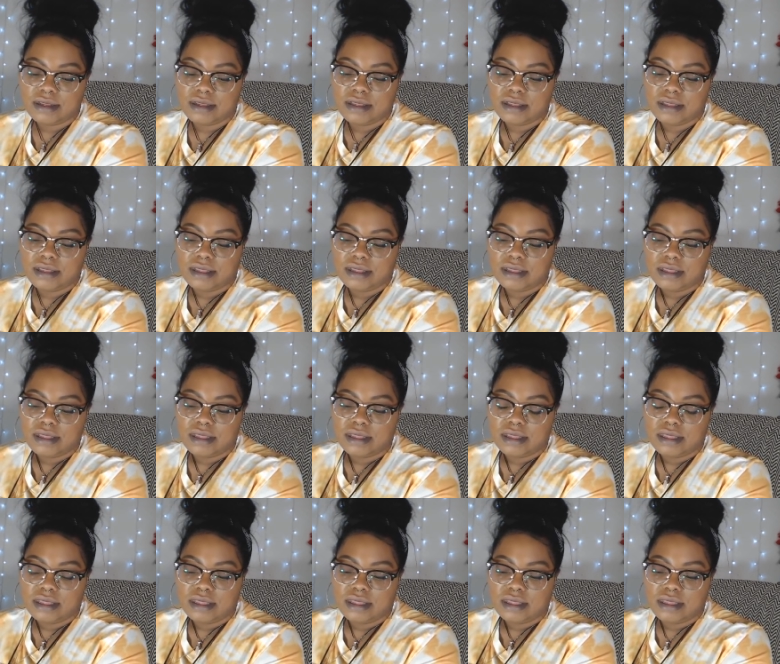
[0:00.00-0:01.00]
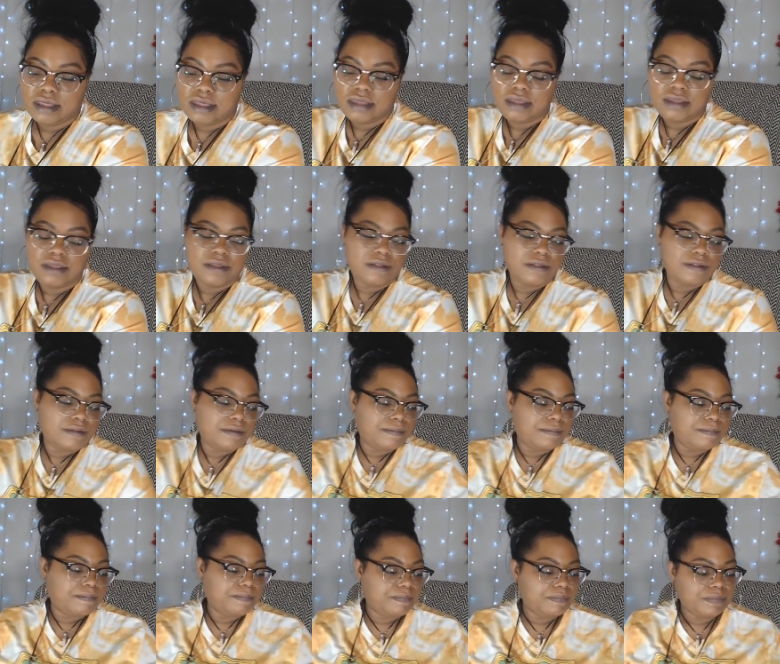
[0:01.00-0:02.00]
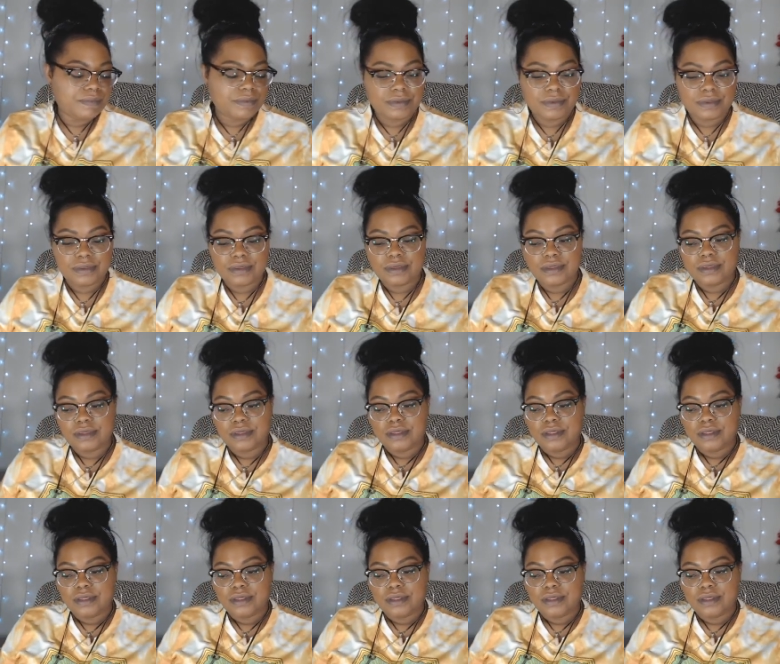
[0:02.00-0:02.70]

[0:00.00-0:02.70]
[no speech]